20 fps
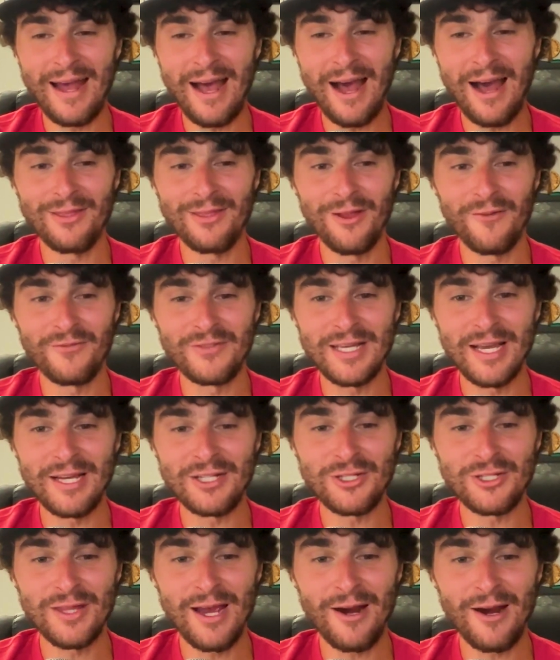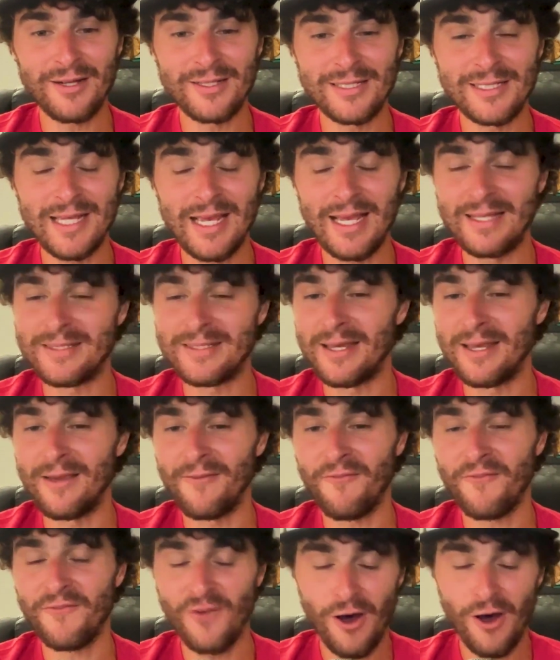I'd love to get you there, because it's a
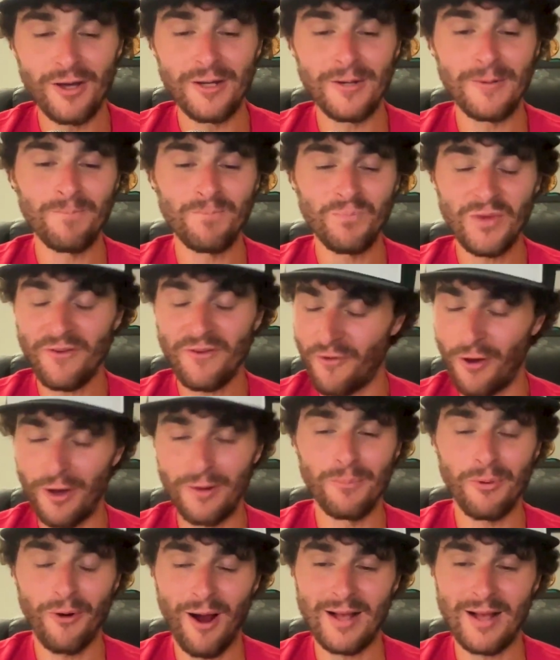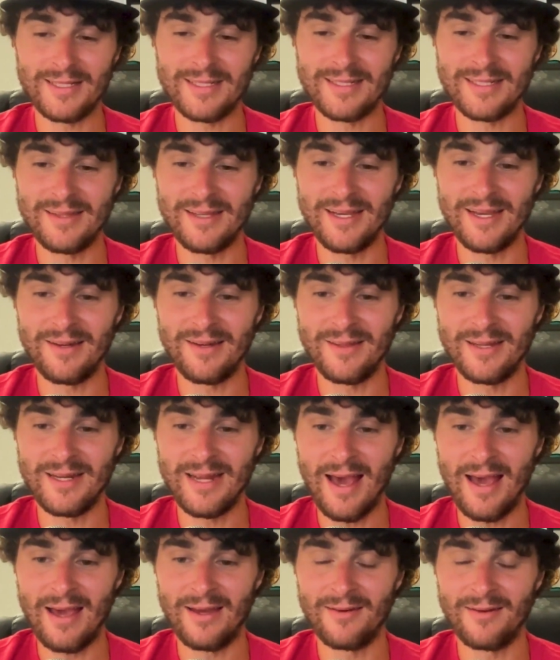fun process in the end of the
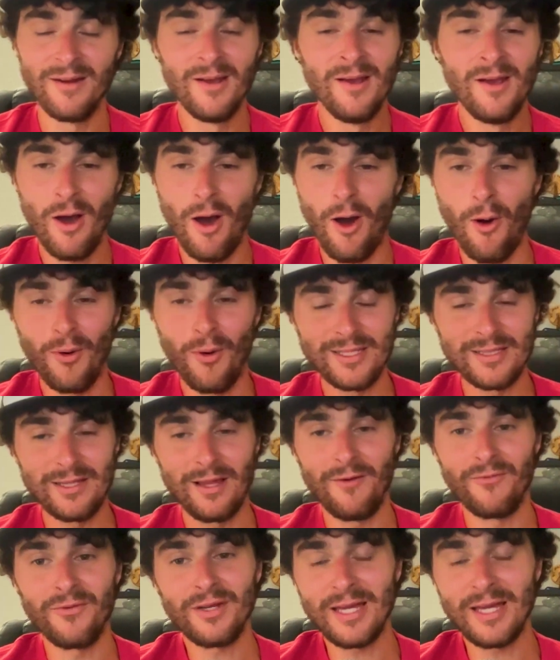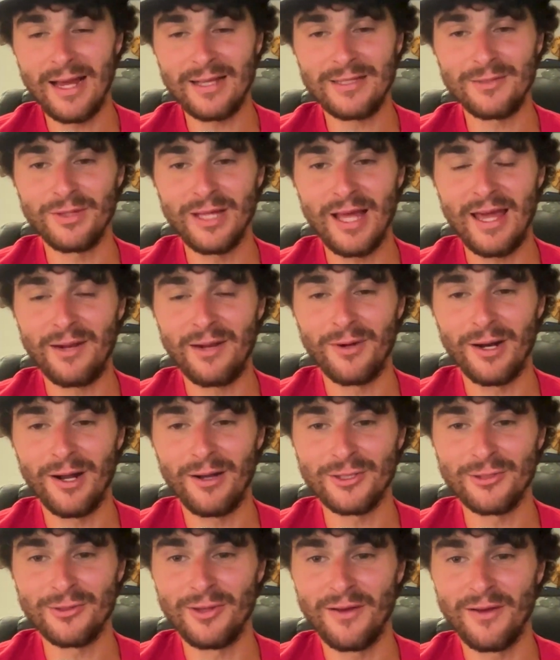day, and always love connecting with anyone
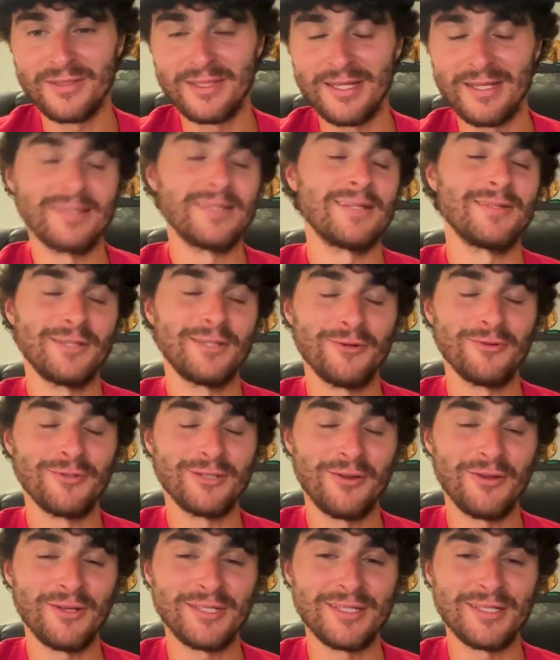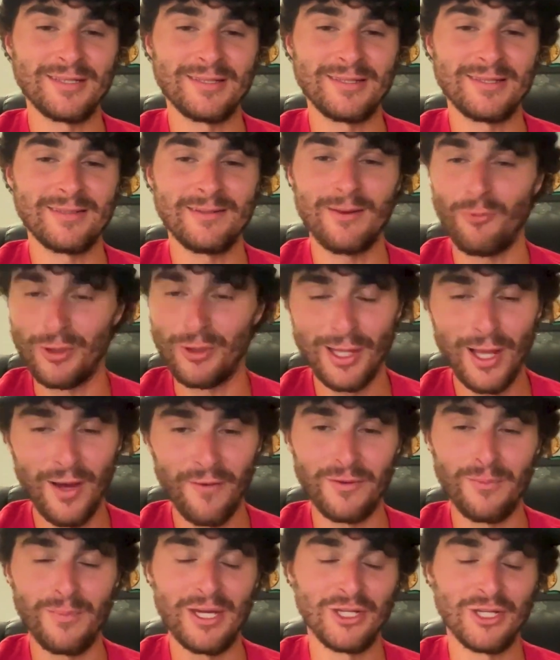else who loves Disney too. So would
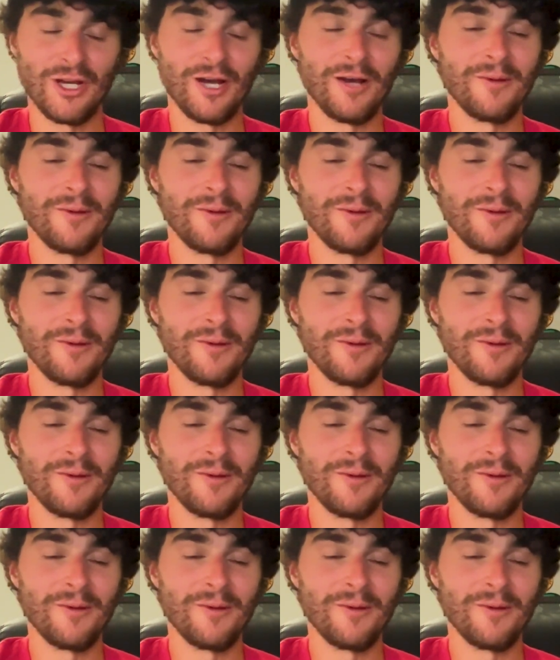love to meet you.